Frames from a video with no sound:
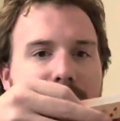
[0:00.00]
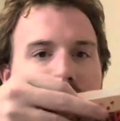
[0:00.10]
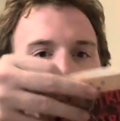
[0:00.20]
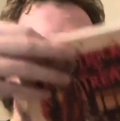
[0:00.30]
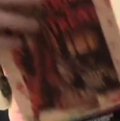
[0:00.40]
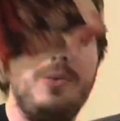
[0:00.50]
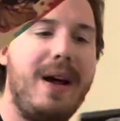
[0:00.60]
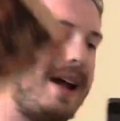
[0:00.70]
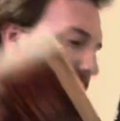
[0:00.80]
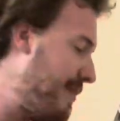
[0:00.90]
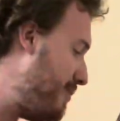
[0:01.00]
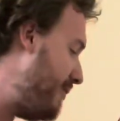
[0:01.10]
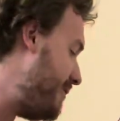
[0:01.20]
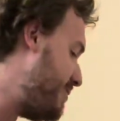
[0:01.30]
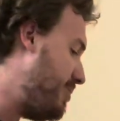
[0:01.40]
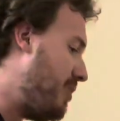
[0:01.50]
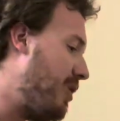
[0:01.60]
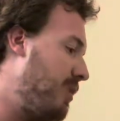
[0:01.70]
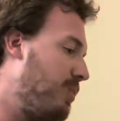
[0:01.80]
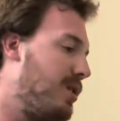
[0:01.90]
you do have reversible
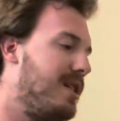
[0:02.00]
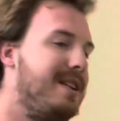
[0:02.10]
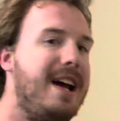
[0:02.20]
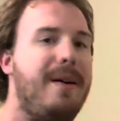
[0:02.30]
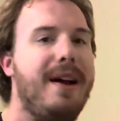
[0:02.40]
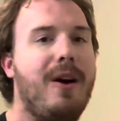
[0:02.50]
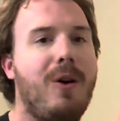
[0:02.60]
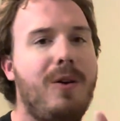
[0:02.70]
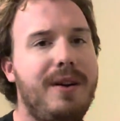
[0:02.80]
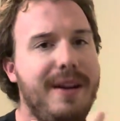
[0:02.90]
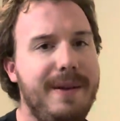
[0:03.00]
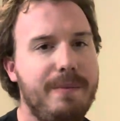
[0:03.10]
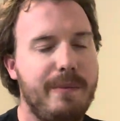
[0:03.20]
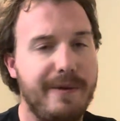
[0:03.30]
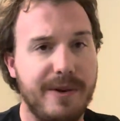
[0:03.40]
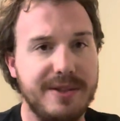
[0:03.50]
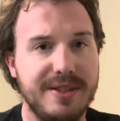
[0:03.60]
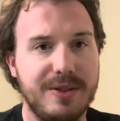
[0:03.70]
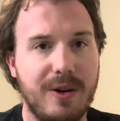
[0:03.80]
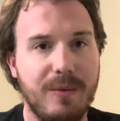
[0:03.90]
artwork. Now, I already reversed
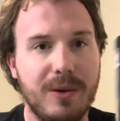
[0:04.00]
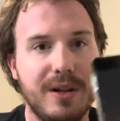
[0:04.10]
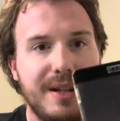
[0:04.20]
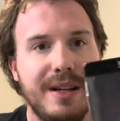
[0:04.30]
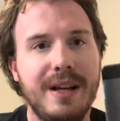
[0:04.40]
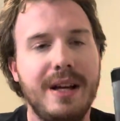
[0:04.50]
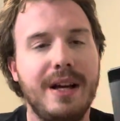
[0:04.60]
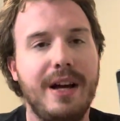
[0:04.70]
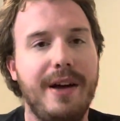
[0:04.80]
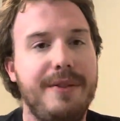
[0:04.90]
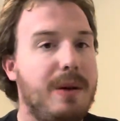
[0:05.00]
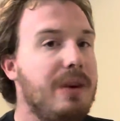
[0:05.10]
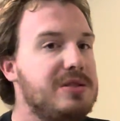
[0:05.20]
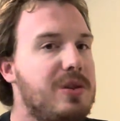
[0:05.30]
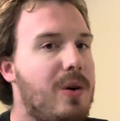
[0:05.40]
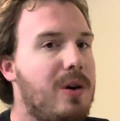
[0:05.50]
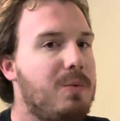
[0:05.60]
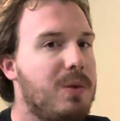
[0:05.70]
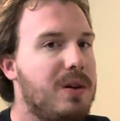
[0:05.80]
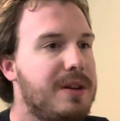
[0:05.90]
this artwork. The original
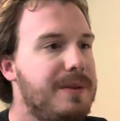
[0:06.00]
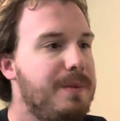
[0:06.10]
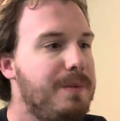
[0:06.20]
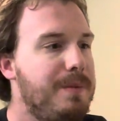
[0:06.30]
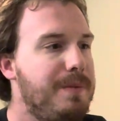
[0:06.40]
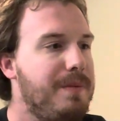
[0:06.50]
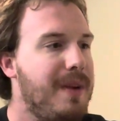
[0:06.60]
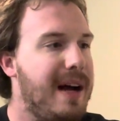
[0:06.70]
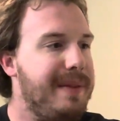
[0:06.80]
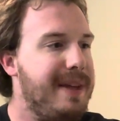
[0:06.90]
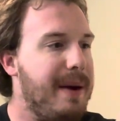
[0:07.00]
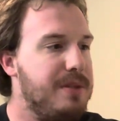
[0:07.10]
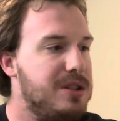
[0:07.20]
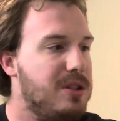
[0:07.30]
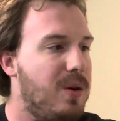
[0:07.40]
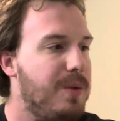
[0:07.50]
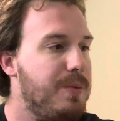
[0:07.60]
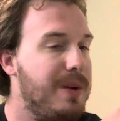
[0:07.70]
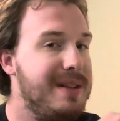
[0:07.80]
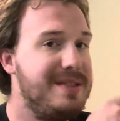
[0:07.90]
artwork that was shown
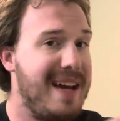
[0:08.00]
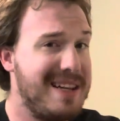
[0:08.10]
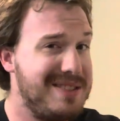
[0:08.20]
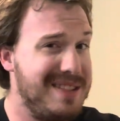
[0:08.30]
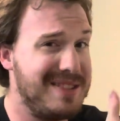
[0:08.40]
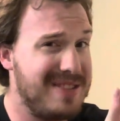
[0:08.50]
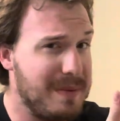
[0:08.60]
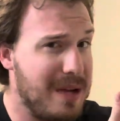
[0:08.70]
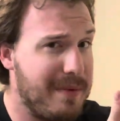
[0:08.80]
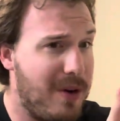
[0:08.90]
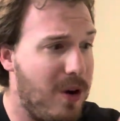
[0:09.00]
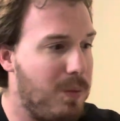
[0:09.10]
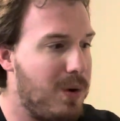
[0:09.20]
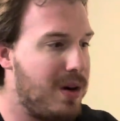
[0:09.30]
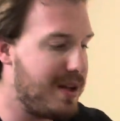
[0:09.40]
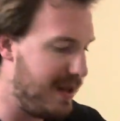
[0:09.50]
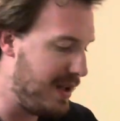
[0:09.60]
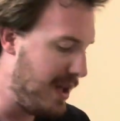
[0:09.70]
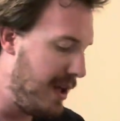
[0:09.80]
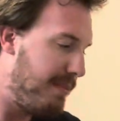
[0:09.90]
was actually the slipcover artwork.
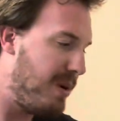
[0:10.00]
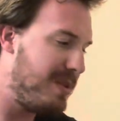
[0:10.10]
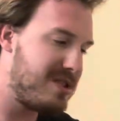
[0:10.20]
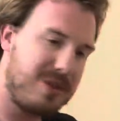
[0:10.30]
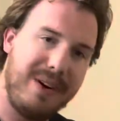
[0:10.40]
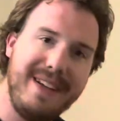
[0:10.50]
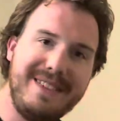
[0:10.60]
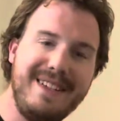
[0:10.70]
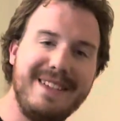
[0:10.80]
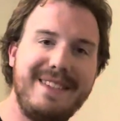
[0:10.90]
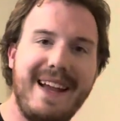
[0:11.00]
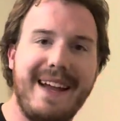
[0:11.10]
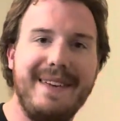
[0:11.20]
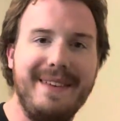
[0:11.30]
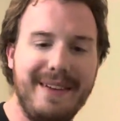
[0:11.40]
But what's crazy is that